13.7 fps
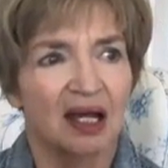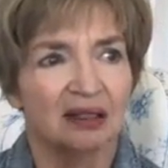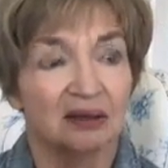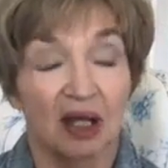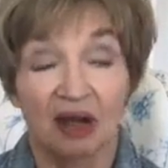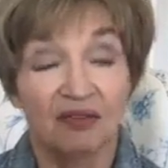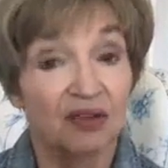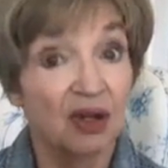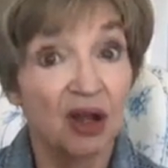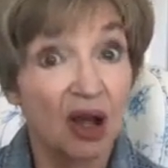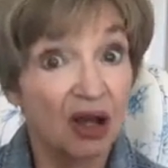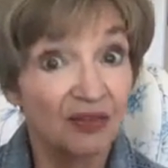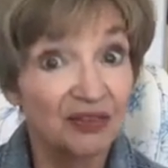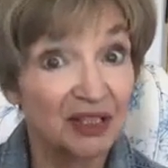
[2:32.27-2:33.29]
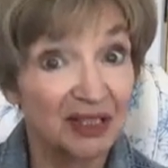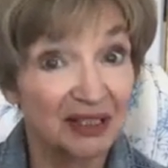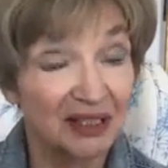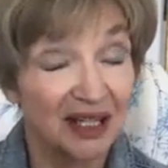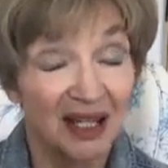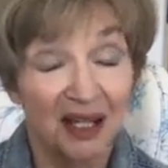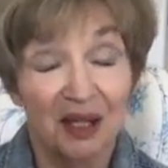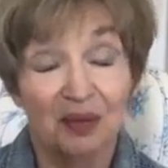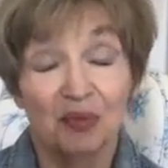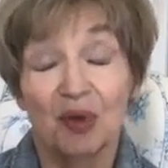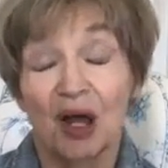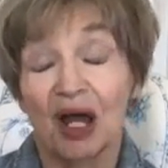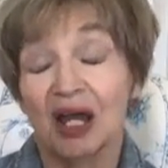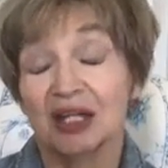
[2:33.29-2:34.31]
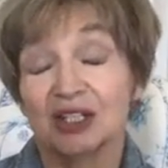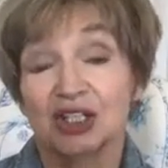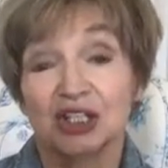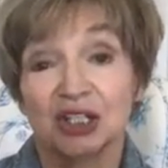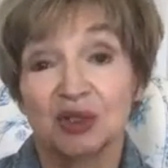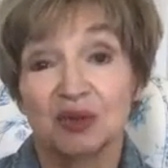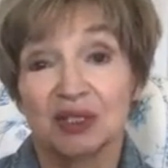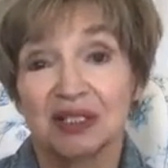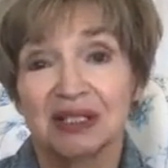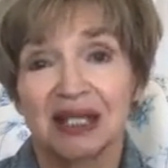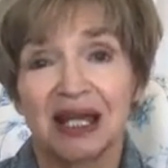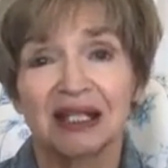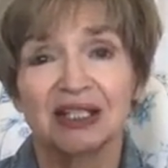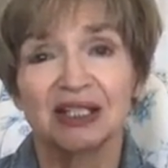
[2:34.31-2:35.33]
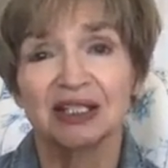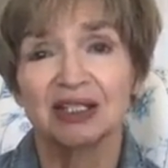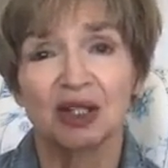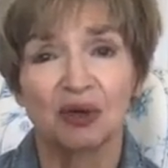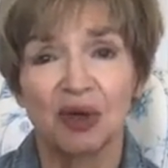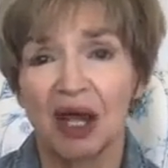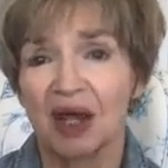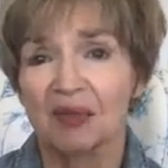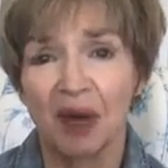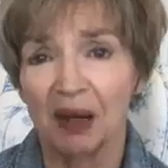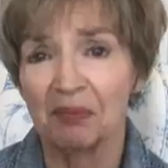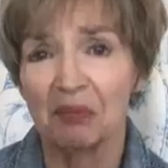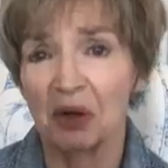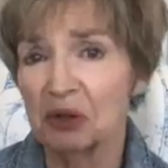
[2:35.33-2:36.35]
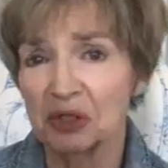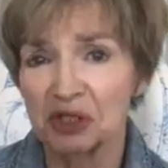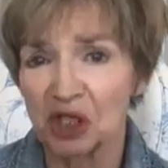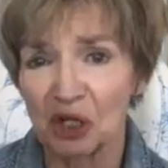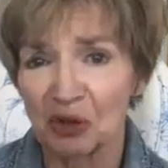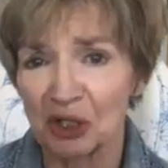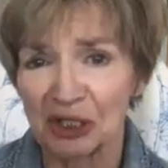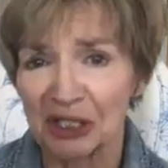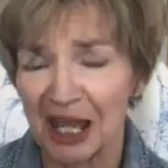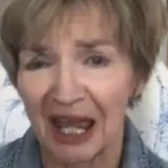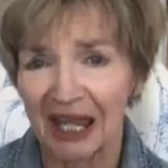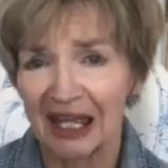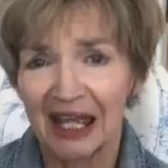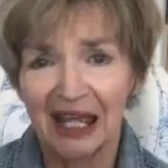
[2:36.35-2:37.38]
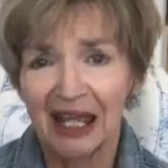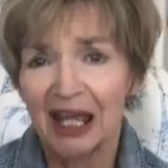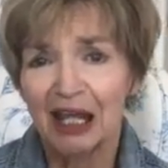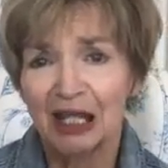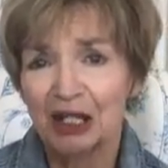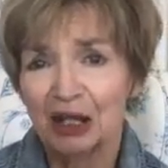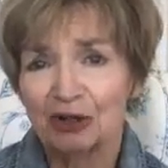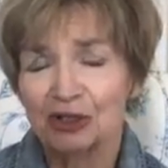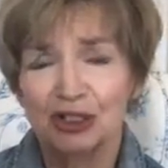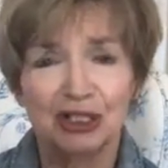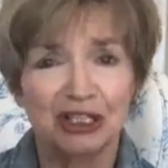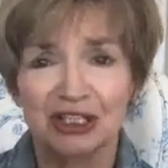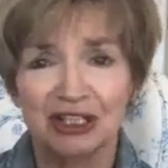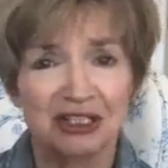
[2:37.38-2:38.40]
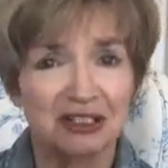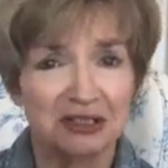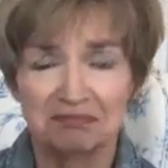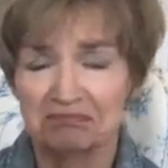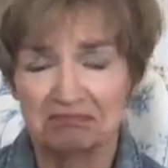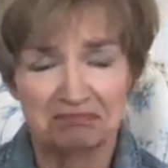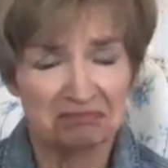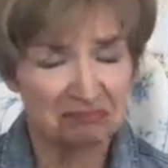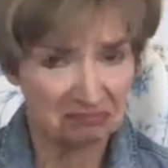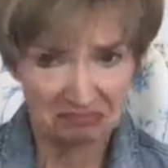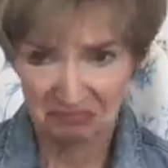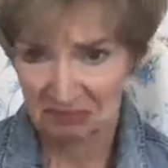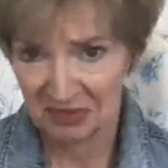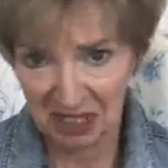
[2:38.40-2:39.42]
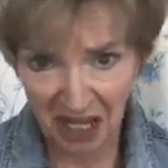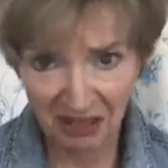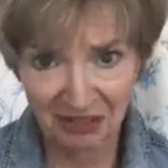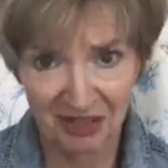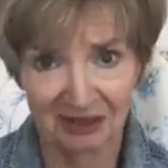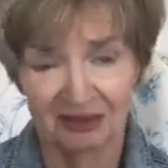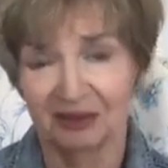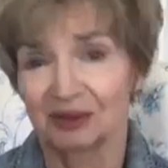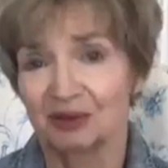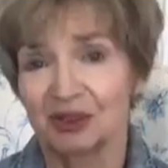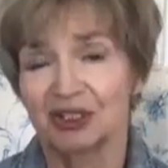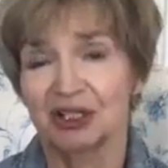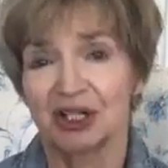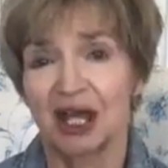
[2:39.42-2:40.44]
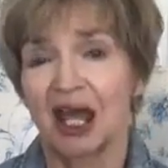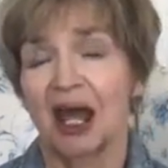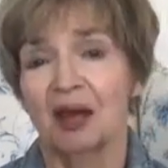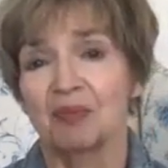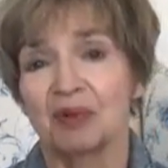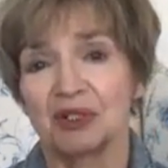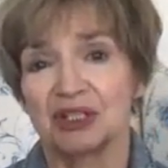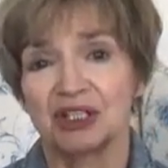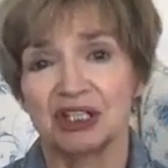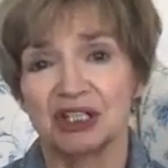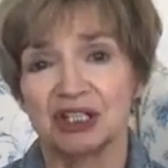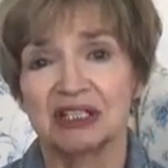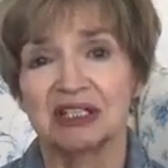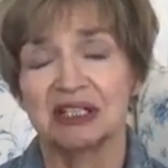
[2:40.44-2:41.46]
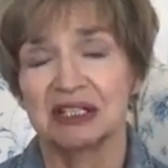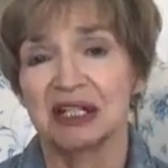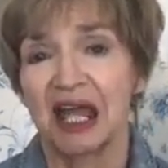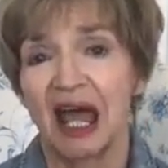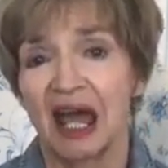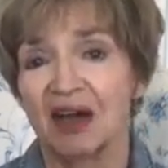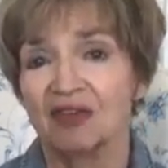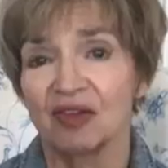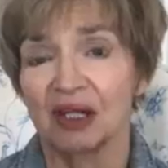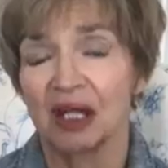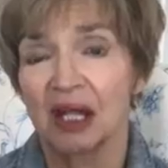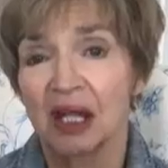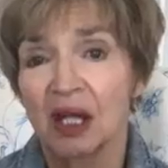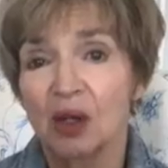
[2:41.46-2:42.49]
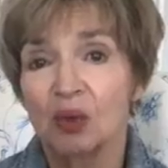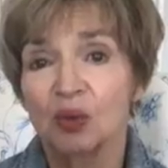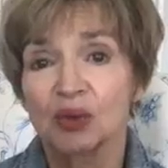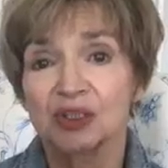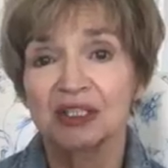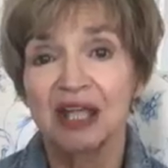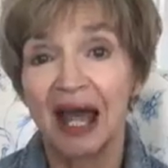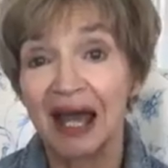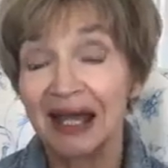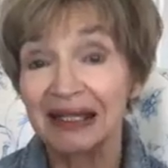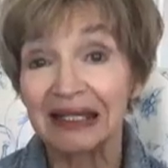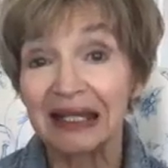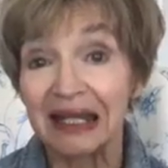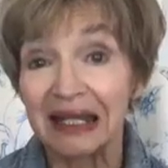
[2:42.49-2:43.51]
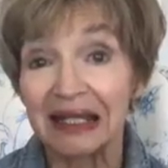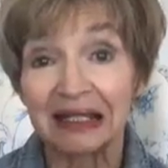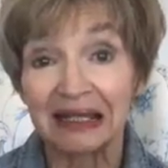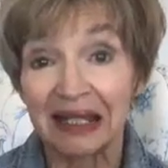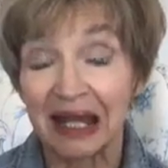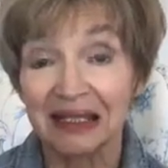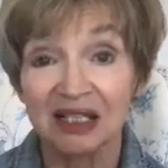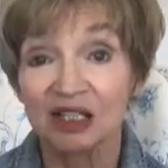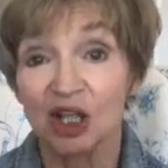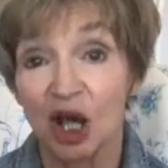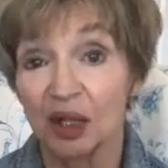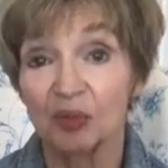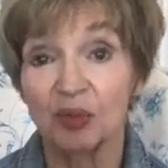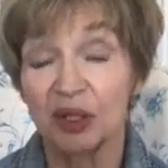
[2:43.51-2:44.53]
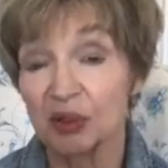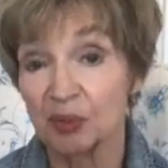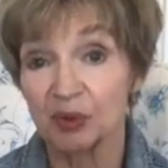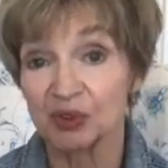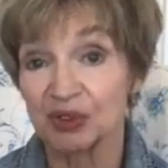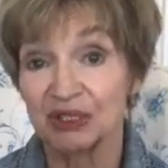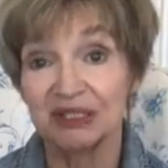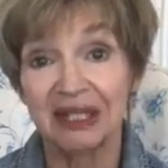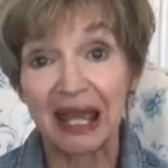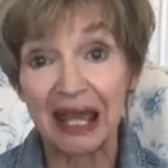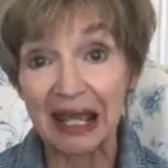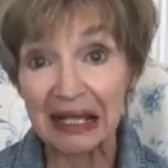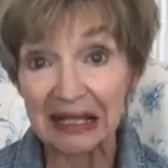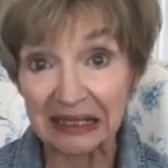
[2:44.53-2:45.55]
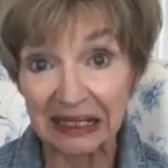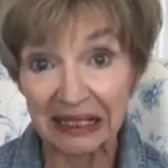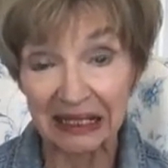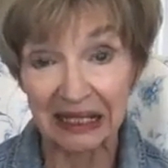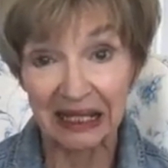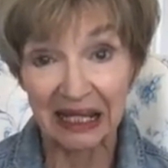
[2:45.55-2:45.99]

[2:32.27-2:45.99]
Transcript: not very often, but she would say, I just don't have my mojo today. She just, nothing was going to happen. She just didn't have it. Well, sadly, that's a lot of people's daily.